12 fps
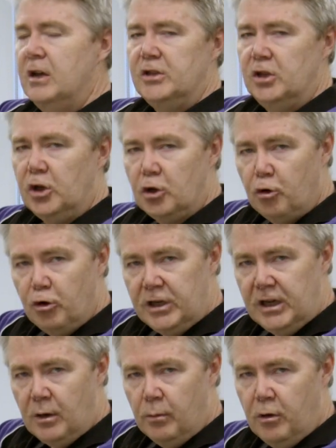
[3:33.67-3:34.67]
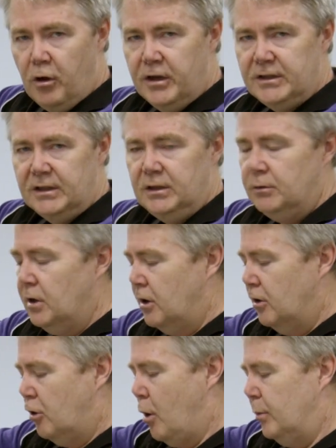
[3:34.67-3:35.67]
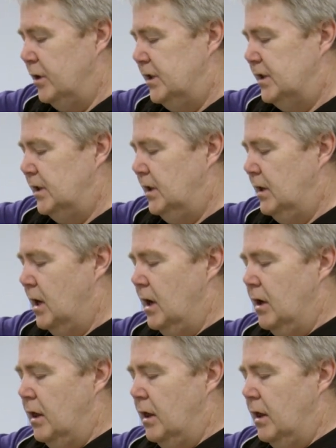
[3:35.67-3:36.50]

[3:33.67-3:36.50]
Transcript: security compliance that you'd commonly see